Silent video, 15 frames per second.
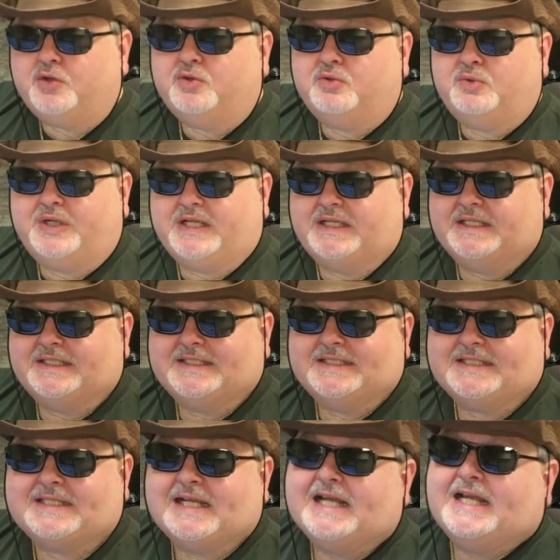who
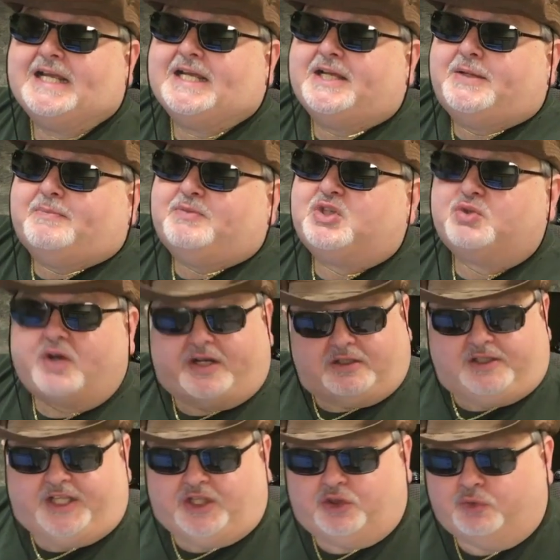is
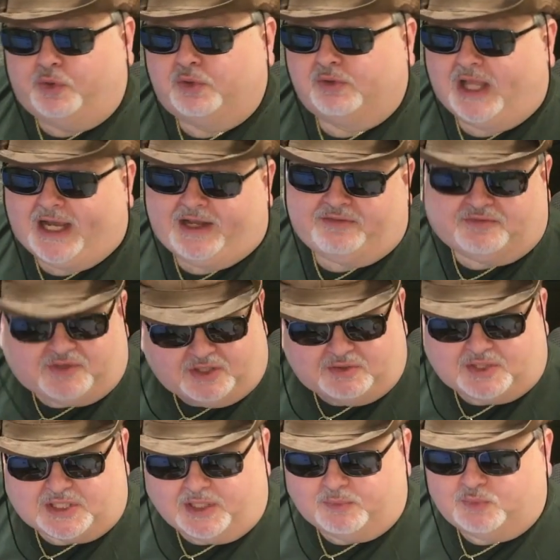struggling through life to
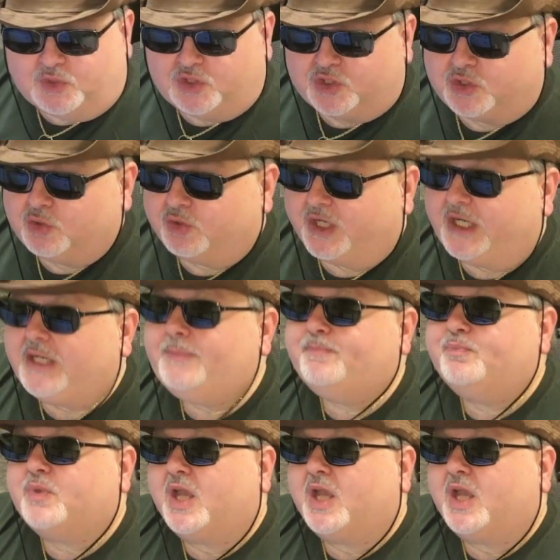some degree.